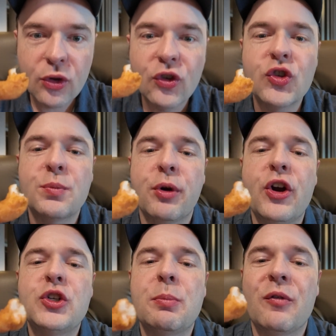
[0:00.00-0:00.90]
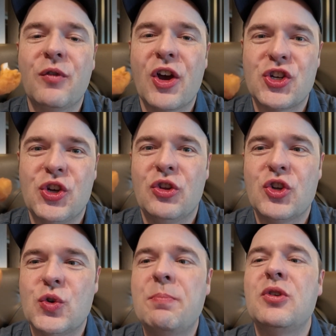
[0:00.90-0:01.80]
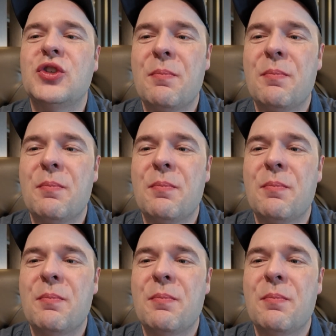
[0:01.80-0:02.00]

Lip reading: This is breaded to perfection. The shrimp is